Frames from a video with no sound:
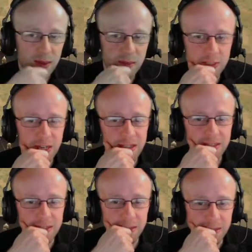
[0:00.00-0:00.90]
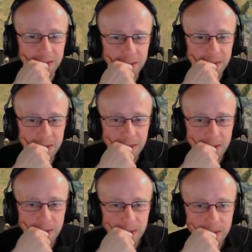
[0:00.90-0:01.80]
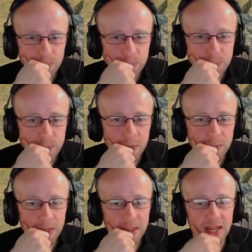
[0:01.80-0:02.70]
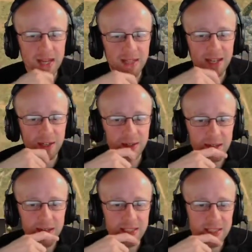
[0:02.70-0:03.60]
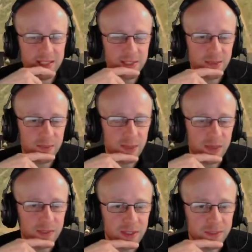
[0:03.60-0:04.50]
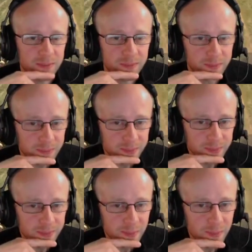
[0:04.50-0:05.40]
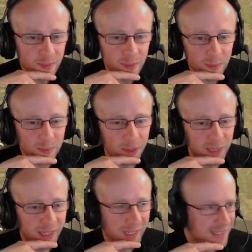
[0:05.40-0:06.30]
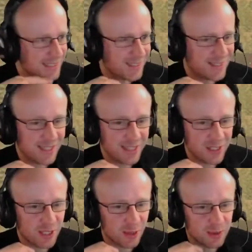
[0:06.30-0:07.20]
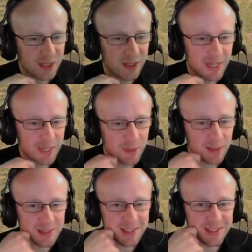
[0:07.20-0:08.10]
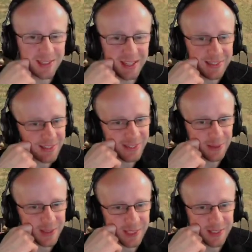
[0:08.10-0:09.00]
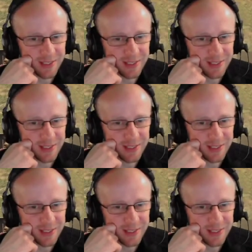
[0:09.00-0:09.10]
I'm trying to do it. But yeah, that unit is in some bother. But it just holds on like a boss. It just holds on.